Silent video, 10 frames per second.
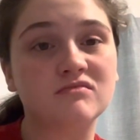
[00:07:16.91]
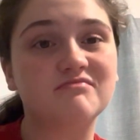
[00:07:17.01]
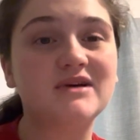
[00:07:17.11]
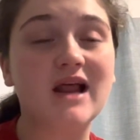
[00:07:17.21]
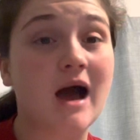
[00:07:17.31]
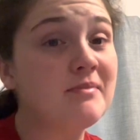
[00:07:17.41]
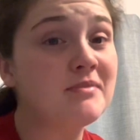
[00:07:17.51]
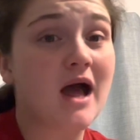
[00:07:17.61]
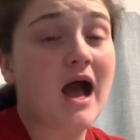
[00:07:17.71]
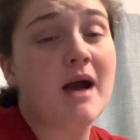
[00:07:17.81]
But I'm,
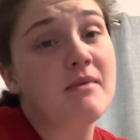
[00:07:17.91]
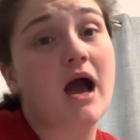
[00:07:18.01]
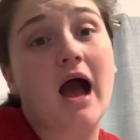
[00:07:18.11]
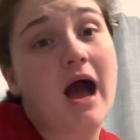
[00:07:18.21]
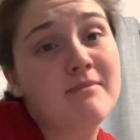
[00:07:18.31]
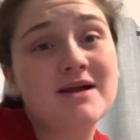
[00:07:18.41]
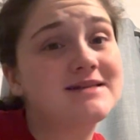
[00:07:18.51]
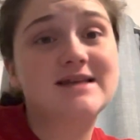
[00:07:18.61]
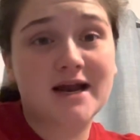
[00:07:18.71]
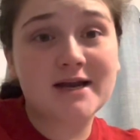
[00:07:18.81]
I'm, I'm not
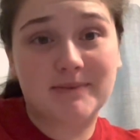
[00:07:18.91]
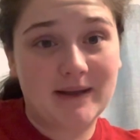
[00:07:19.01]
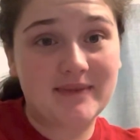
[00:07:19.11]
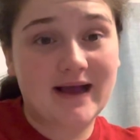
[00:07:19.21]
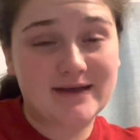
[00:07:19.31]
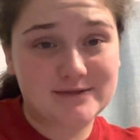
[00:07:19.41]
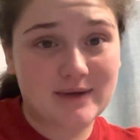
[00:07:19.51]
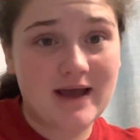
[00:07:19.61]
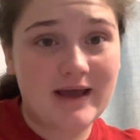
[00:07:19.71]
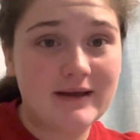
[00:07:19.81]
scared to play with guys,
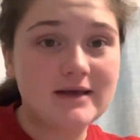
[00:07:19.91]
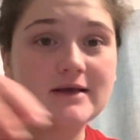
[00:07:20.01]
okay?